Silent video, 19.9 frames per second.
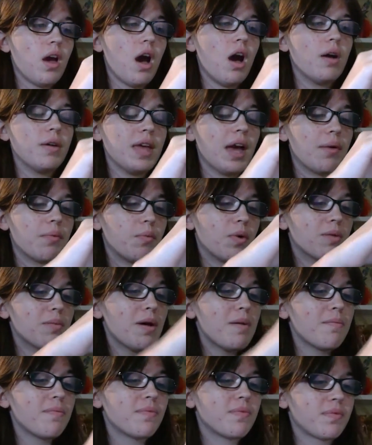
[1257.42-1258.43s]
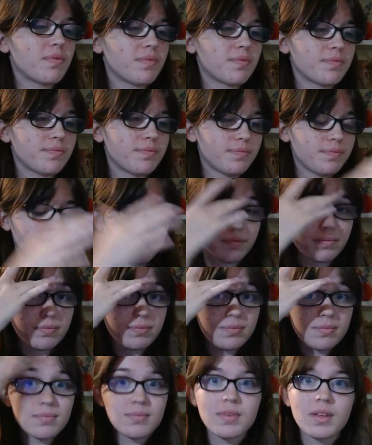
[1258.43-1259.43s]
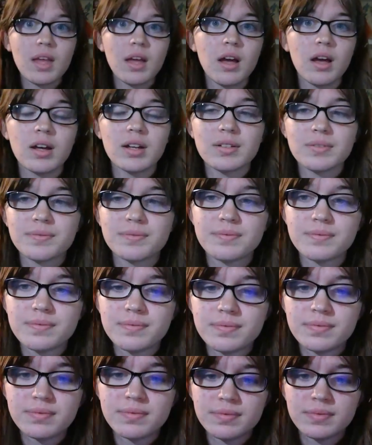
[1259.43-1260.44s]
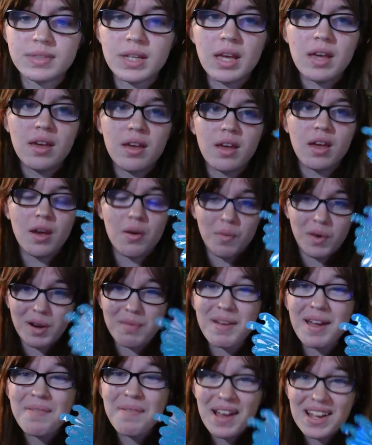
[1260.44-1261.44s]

uh, yeah, one of my uh, one of my